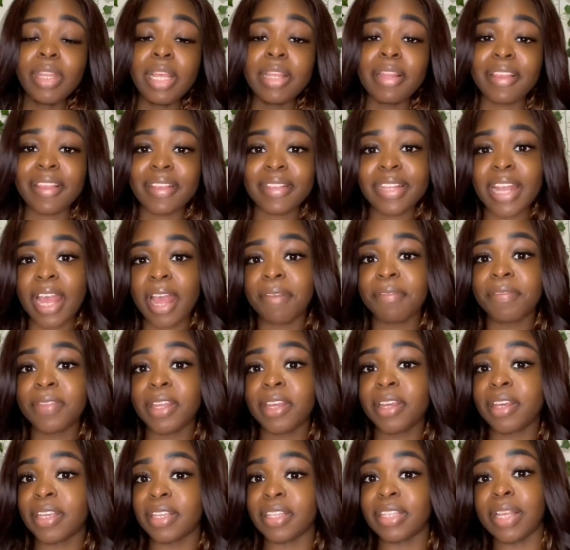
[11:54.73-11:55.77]
staff there,
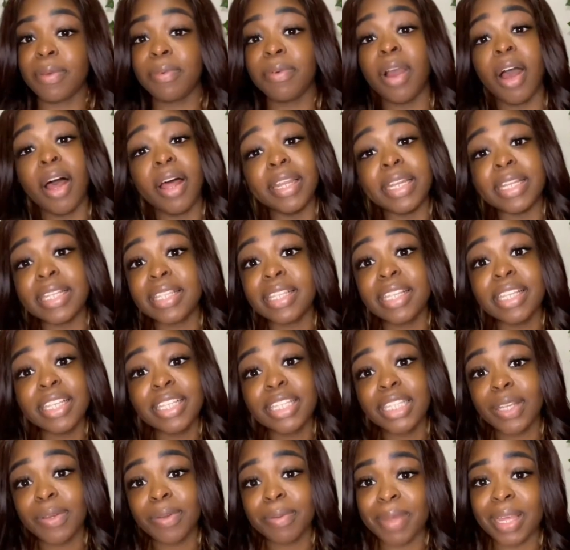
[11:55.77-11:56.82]
because they were honestly
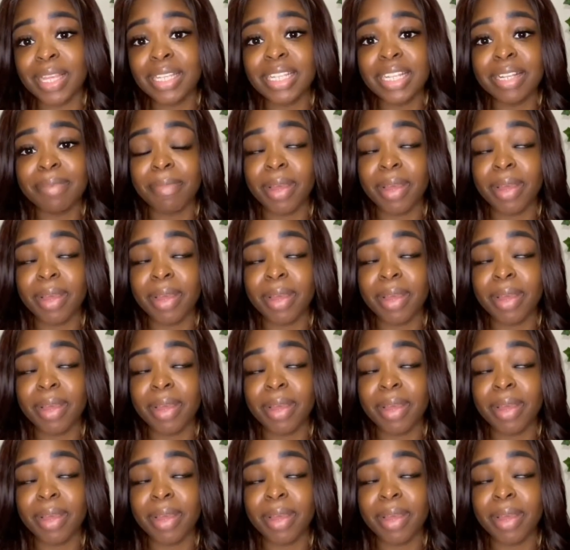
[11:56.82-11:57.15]
so amazing.